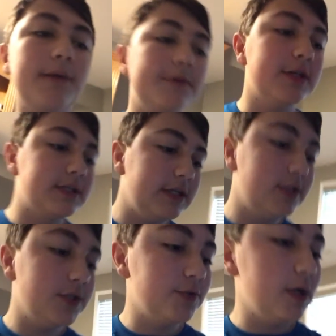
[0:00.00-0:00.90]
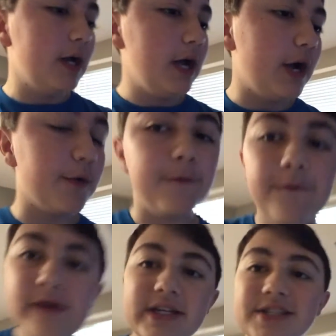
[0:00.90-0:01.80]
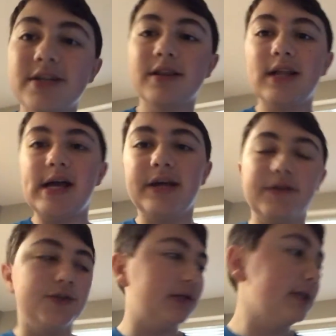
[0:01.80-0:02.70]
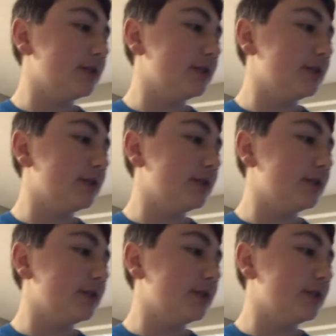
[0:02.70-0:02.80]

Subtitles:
going to teach you how to fix lag during a